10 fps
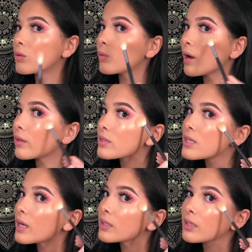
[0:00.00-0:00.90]
Wow, this
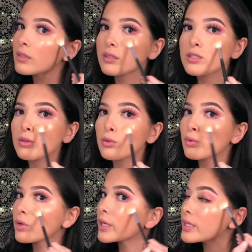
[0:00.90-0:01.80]
highlighter is
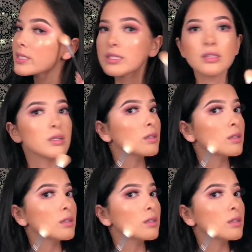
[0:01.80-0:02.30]
crazy.